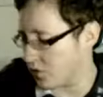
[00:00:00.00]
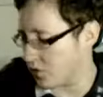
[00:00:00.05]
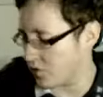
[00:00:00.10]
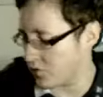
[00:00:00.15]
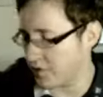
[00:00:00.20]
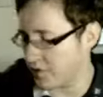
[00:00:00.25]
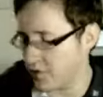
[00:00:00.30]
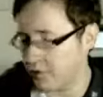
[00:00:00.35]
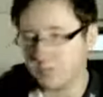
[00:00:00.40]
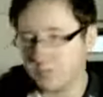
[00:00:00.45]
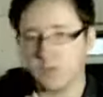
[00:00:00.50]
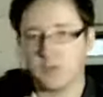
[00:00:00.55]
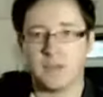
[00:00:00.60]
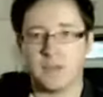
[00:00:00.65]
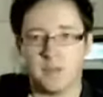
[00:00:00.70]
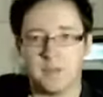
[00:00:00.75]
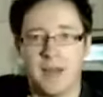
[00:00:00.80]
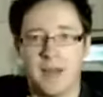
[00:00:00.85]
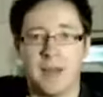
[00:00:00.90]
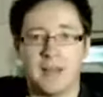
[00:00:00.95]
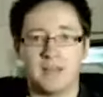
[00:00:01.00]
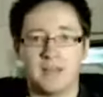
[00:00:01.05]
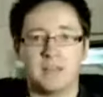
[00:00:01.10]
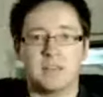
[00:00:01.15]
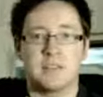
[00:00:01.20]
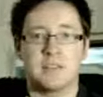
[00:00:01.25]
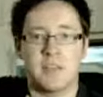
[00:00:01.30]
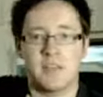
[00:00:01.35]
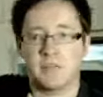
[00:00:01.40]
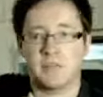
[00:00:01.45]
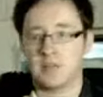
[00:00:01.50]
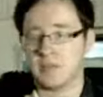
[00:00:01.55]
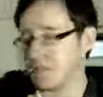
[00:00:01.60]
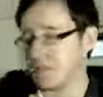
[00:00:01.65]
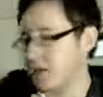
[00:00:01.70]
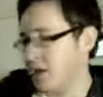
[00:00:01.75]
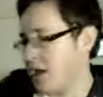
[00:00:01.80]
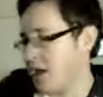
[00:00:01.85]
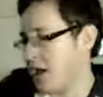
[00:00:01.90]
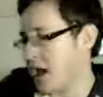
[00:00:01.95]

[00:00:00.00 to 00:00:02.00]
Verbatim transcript: or films on demand service.